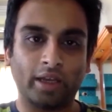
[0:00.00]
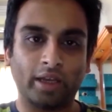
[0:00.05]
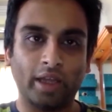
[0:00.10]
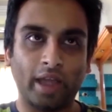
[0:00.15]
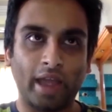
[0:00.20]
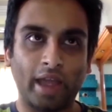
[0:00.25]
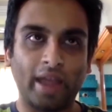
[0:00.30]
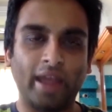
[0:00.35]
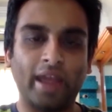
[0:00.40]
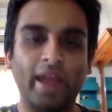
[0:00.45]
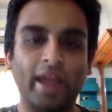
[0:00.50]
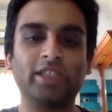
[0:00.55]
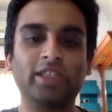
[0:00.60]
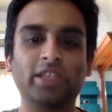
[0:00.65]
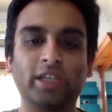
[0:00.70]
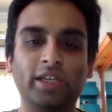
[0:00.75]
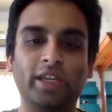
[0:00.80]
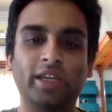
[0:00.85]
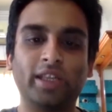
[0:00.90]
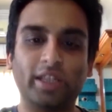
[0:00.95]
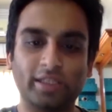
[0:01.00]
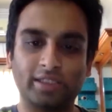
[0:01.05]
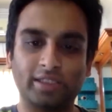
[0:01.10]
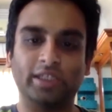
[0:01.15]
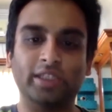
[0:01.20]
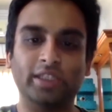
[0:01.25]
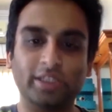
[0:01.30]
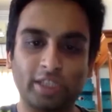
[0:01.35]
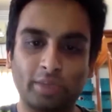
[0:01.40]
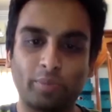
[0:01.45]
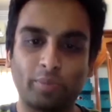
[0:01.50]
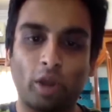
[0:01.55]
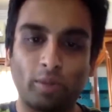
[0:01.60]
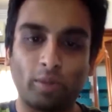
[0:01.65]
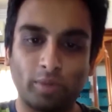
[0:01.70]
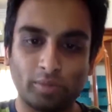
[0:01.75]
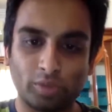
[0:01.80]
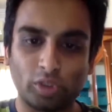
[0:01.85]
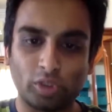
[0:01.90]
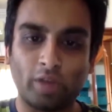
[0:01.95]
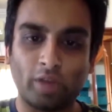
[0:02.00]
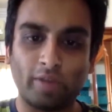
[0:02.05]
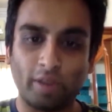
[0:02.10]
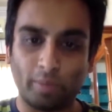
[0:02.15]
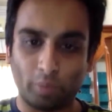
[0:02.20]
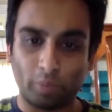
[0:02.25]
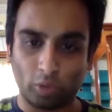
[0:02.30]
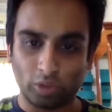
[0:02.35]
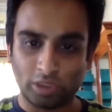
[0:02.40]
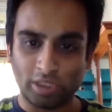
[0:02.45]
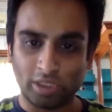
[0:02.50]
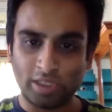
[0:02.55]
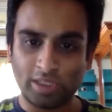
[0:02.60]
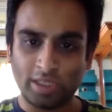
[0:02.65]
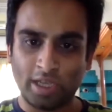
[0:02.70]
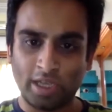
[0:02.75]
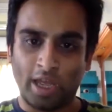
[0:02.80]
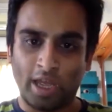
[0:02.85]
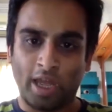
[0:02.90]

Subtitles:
engage her in the citizen problem solving process,